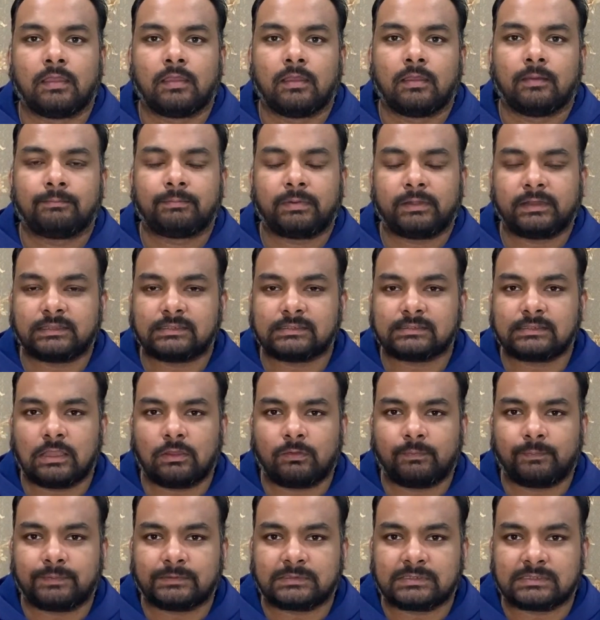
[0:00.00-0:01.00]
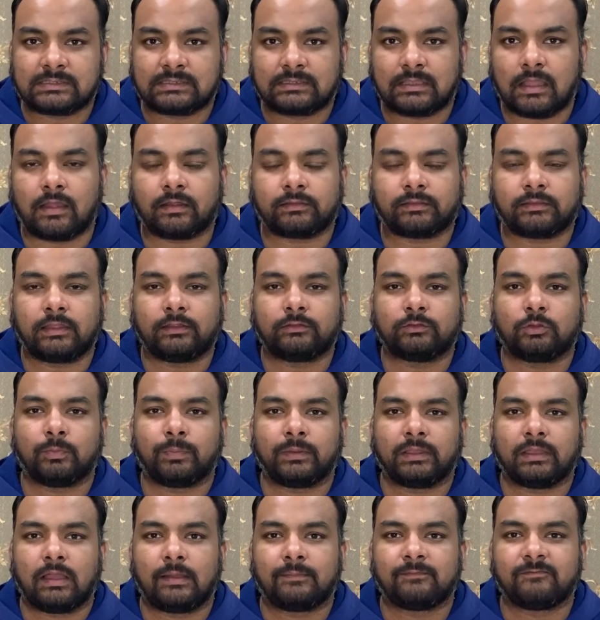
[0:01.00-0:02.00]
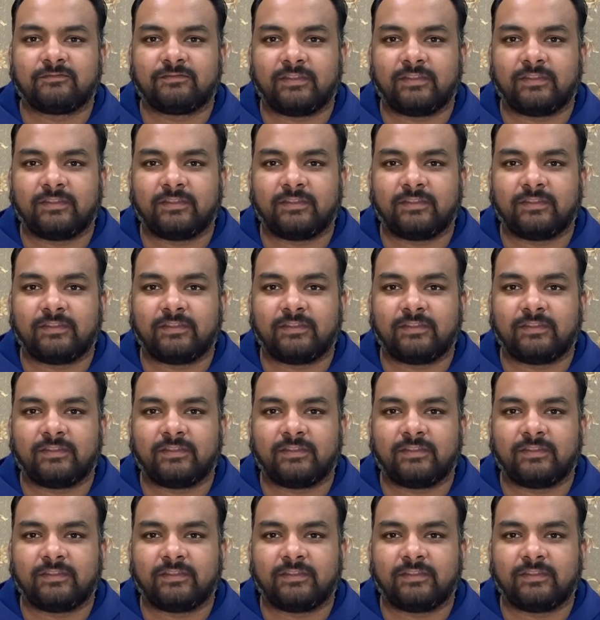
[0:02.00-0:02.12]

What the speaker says: But it's now starting to become